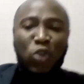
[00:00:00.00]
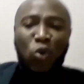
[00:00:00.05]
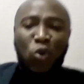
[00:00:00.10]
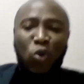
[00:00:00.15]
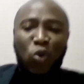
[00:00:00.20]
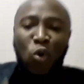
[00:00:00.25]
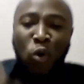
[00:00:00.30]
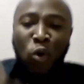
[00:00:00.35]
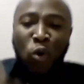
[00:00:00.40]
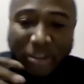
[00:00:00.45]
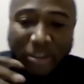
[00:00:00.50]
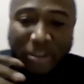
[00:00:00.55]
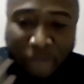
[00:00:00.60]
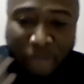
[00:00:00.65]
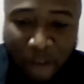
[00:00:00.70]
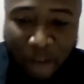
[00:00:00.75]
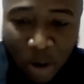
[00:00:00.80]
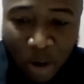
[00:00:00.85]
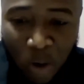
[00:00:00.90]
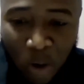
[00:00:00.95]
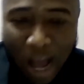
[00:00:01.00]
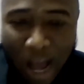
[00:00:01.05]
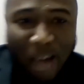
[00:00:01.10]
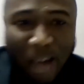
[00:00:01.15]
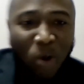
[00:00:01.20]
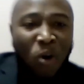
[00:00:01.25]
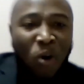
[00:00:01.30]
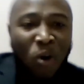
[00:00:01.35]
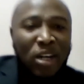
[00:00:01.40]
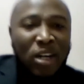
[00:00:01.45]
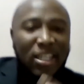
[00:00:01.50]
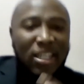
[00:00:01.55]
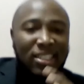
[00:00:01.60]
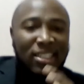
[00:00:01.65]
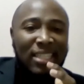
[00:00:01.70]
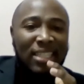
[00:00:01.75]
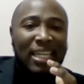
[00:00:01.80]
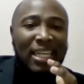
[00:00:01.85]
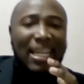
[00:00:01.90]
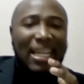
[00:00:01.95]
you go to Pharaoh and all you're
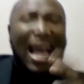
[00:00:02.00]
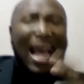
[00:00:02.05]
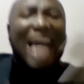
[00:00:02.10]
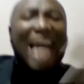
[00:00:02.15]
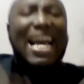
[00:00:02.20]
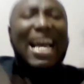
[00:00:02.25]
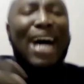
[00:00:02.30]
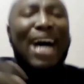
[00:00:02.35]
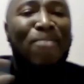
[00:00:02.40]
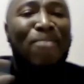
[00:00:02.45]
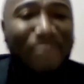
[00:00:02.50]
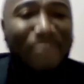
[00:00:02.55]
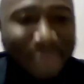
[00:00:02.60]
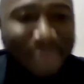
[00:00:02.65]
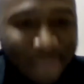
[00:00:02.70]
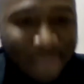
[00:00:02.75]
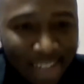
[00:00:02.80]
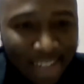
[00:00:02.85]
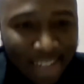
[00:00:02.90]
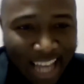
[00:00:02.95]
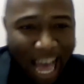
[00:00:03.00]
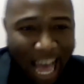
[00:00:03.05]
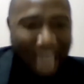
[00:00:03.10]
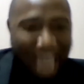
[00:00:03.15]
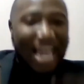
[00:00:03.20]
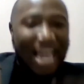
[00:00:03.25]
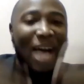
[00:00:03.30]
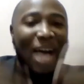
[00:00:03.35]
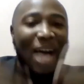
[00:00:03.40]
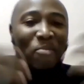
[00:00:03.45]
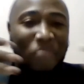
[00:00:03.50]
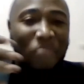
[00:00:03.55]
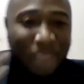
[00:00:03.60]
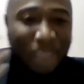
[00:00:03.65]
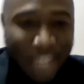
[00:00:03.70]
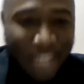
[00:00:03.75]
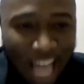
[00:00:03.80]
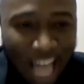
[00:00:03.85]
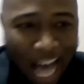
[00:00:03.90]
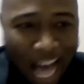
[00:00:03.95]
saying, I am. I am.
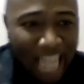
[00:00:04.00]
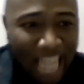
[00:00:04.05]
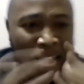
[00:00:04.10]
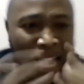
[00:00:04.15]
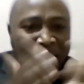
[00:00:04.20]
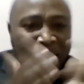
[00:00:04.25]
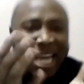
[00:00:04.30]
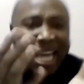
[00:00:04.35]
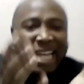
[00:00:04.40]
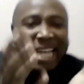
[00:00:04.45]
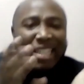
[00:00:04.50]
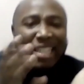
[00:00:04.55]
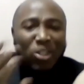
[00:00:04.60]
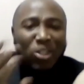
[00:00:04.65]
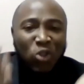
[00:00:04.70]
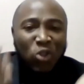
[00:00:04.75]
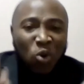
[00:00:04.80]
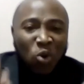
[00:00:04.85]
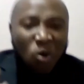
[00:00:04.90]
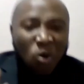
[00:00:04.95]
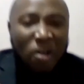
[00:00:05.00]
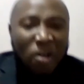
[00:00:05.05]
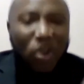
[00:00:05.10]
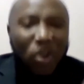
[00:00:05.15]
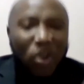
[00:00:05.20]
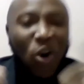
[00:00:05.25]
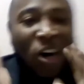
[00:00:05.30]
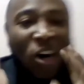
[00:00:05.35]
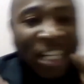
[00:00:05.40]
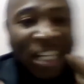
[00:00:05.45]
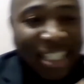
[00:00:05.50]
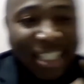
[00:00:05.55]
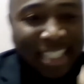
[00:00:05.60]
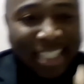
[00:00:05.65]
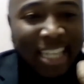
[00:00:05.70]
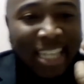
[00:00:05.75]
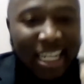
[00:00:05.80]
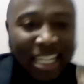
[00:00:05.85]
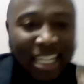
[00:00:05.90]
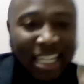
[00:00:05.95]
I am. It's as though God is,
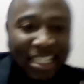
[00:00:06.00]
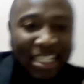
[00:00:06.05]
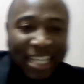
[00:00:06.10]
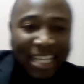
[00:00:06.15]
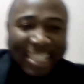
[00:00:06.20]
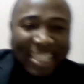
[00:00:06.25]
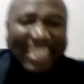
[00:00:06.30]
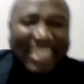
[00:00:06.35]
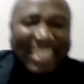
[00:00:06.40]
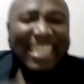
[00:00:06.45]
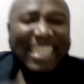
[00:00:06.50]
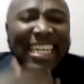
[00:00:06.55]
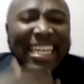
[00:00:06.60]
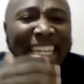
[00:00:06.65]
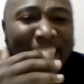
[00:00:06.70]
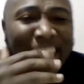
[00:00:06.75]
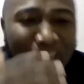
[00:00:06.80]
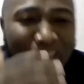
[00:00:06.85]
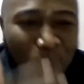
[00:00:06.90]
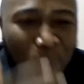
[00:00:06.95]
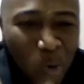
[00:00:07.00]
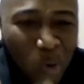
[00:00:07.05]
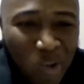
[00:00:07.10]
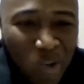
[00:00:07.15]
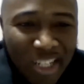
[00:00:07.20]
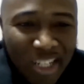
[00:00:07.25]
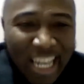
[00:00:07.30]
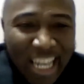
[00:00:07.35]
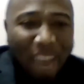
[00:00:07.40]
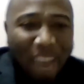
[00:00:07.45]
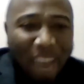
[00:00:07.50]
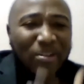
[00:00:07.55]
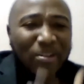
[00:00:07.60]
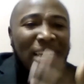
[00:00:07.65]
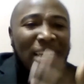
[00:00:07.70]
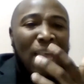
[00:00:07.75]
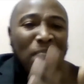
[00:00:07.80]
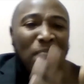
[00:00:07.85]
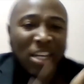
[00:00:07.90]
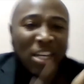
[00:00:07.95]
is, is healing Moses every
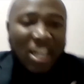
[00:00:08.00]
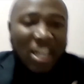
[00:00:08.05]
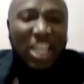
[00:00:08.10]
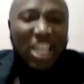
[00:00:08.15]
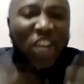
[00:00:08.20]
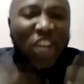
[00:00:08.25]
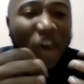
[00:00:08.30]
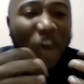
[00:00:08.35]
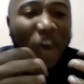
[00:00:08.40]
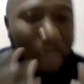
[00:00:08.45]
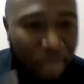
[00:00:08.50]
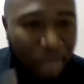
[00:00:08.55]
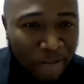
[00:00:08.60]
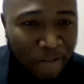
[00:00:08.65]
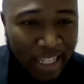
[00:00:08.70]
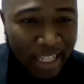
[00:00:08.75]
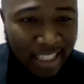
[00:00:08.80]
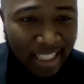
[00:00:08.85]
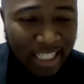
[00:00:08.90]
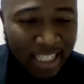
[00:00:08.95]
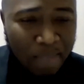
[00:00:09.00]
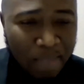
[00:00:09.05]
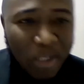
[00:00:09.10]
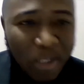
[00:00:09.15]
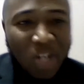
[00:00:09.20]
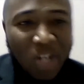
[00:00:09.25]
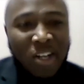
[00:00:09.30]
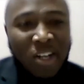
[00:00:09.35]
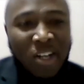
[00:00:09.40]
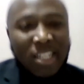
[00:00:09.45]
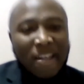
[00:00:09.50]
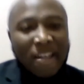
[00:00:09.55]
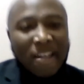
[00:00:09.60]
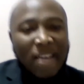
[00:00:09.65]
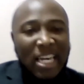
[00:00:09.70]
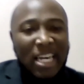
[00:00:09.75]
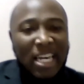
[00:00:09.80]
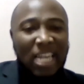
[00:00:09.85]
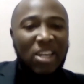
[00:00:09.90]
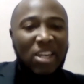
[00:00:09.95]
time he, he confesses it, because
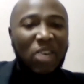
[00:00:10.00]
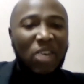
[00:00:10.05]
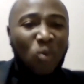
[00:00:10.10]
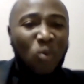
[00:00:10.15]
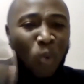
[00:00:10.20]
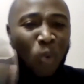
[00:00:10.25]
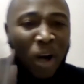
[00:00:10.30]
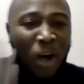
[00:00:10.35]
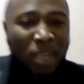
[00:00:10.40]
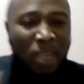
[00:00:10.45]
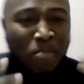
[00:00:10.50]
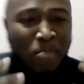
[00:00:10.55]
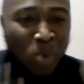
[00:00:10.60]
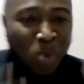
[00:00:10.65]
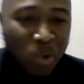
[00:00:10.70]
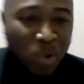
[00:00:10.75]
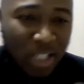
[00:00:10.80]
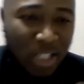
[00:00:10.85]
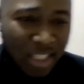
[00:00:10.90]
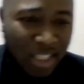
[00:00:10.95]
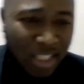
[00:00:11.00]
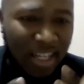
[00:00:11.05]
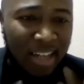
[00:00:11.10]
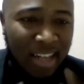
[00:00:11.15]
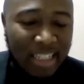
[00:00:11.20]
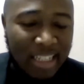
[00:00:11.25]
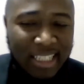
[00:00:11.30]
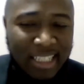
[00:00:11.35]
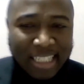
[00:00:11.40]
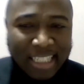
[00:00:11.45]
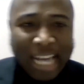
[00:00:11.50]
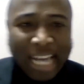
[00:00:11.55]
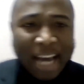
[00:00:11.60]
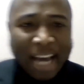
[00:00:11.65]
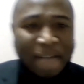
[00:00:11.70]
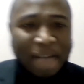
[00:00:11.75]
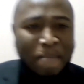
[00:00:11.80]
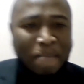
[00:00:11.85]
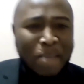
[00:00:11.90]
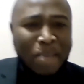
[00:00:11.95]
he, he wants Moses to
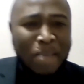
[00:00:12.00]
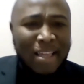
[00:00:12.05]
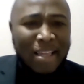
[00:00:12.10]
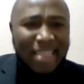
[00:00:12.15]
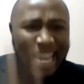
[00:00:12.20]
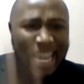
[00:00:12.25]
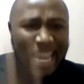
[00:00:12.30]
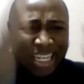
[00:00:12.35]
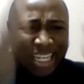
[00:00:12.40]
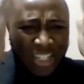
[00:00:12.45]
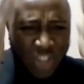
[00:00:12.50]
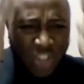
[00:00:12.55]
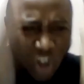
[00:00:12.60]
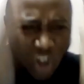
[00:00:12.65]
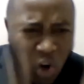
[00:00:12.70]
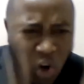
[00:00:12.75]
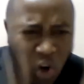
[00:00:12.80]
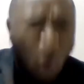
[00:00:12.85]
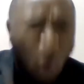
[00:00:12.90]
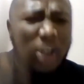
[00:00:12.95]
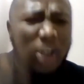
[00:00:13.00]
understand that he's the God